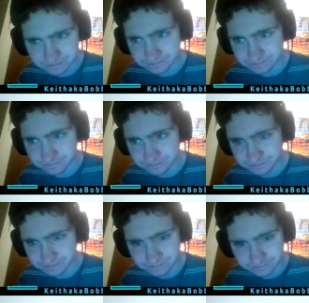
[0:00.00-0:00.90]

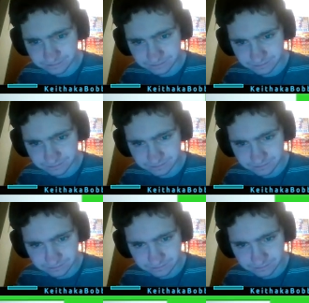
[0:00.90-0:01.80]

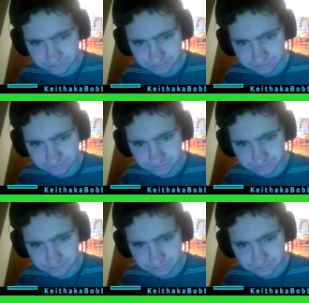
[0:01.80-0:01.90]
(no one is talking)